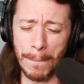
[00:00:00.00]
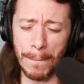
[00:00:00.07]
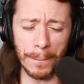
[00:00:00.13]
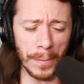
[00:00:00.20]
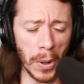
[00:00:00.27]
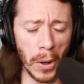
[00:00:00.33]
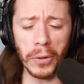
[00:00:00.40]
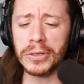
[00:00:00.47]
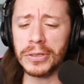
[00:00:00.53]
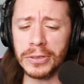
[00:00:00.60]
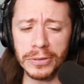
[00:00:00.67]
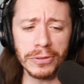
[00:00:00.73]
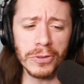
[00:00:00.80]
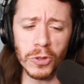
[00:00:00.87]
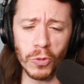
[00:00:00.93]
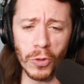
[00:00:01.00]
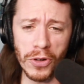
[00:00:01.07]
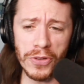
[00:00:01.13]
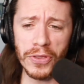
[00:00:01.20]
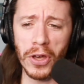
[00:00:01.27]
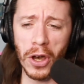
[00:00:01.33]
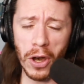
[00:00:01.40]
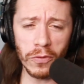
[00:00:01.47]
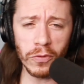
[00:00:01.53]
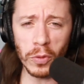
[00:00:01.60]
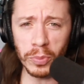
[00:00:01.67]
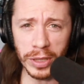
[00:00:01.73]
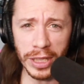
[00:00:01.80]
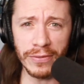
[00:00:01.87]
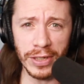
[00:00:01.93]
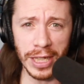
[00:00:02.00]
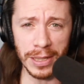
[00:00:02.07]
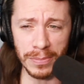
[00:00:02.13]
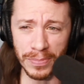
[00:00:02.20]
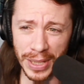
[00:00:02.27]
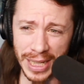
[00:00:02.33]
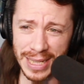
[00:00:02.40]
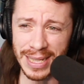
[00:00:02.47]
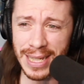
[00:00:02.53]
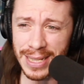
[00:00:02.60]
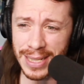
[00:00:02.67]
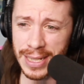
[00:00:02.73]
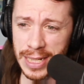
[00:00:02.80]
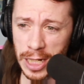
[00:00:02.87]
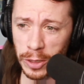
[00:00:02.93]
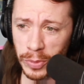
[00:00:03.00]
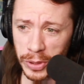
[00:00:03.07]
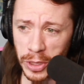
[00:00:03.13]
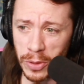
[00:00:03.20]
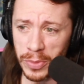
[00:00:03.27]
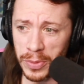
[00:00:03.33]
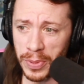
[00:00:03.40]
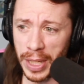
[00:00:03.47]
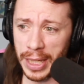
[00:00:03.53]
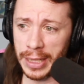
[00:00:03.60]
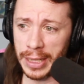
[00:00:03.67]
particles worth of oblivion, because he is a terrible human being.